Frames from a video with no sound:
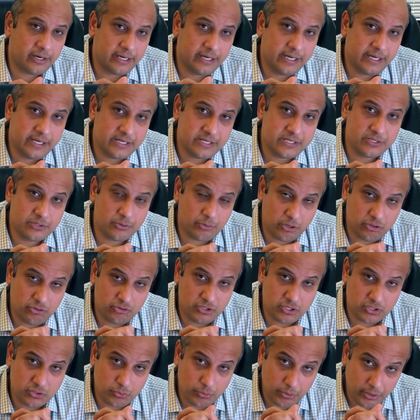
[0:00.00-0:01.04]
in his
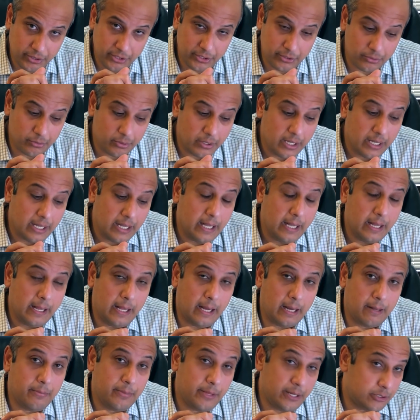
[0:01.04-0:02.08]
questions with you,
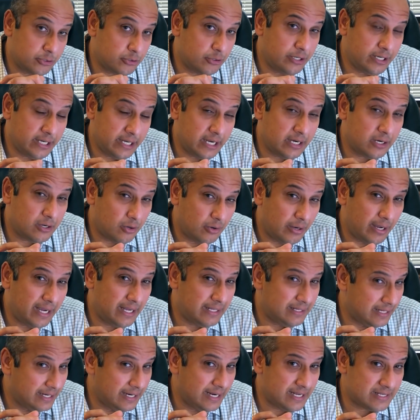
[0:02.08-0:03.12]
the attorney can go
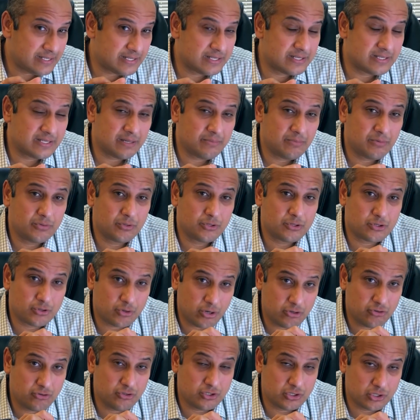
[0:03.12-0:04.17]
ahead and ask some of those
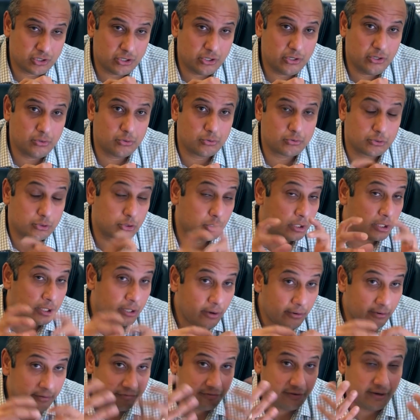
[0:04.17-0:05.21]
questions to you to
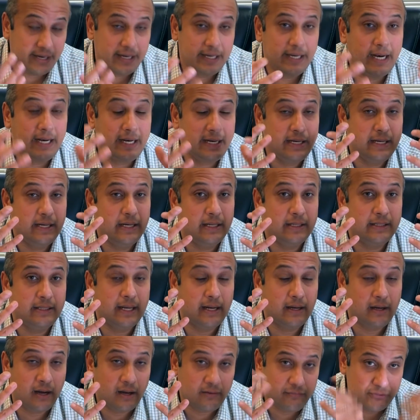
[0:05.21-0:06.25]
clarify it, and
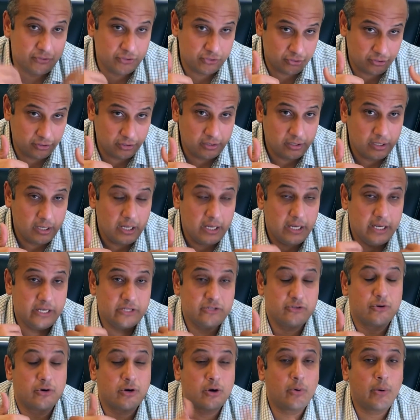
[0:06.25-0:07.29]
the officer
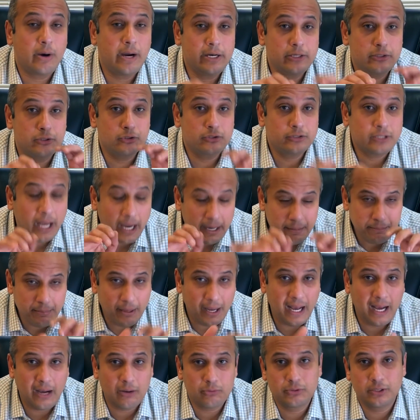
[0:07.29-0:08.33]
is required to type
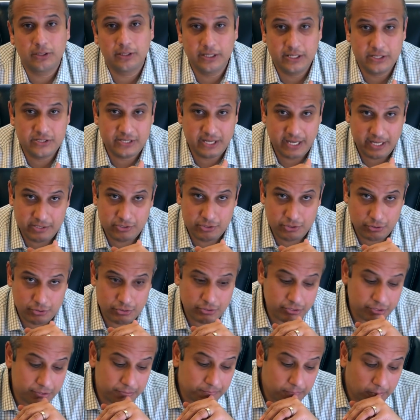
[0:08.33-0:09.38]
out these
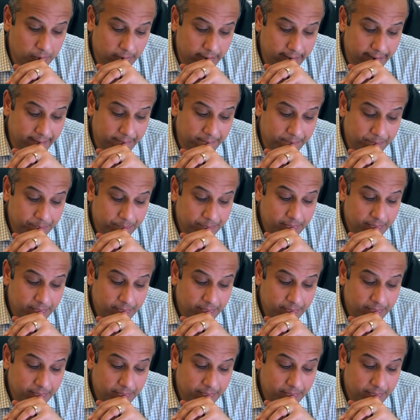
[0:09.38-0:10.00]
answers. Okay.